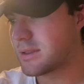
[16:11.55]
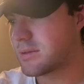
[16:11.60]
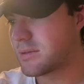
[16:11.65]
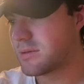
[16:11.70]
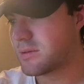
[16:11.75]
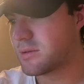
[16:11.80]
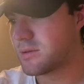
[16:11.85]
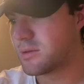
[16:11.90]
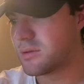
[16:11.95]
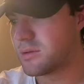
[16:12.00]

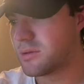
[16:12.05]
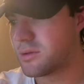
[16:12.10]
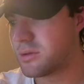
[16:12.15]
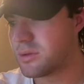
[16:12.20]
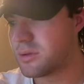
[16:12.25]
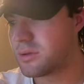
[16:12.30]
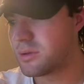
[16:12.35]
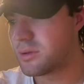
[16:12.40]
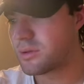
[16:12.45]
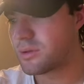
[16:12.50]
I'll
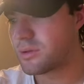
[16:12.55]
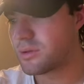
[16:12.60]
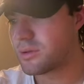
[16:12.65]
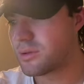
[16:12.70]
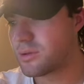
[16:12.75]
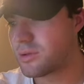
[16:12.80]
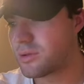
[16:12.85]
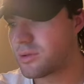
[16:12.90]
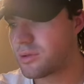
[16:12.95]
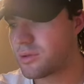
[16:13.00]

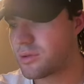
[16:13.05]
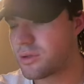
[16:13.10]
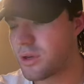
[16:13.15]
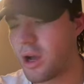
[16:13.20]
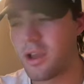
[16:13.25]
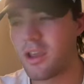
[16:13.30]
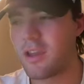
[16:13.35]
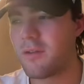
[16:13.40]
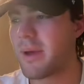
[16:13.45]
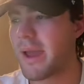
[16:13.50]

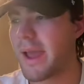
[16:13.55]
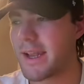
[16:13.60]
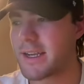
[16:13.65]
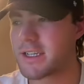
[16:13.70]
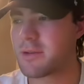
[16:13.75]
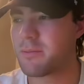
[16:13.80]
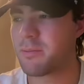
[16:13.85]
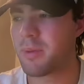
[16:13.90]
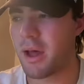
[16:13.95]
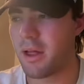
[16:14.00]
give my
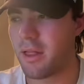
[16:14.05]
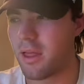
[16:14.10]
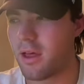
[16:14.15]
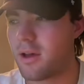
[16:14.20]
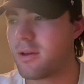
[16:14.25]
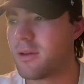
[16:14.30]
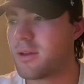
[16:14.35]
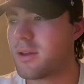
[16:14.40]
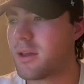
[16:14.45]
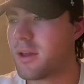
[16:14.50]
edge to
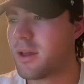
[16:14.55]
Pella,